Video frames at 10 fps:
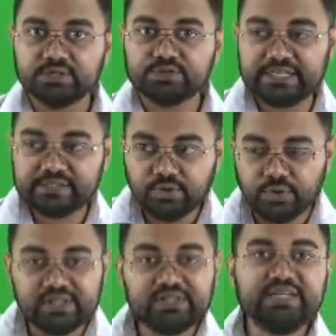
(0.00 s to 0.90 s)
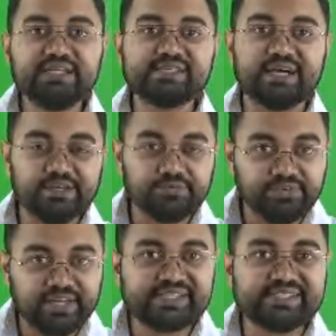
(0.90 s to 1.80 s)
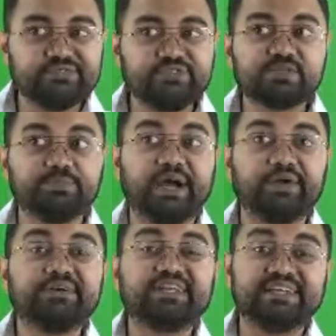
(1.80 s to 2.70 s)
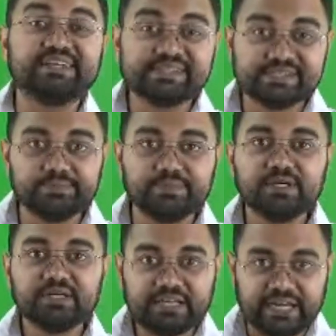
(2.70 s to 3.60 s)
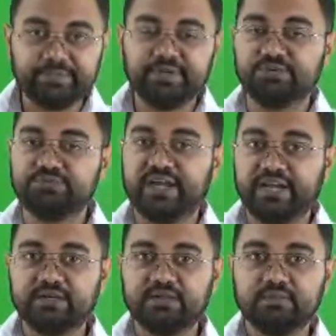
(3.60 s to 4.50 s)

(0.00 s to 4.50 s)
So that's why all these are ways in which bioterrorism can be defined.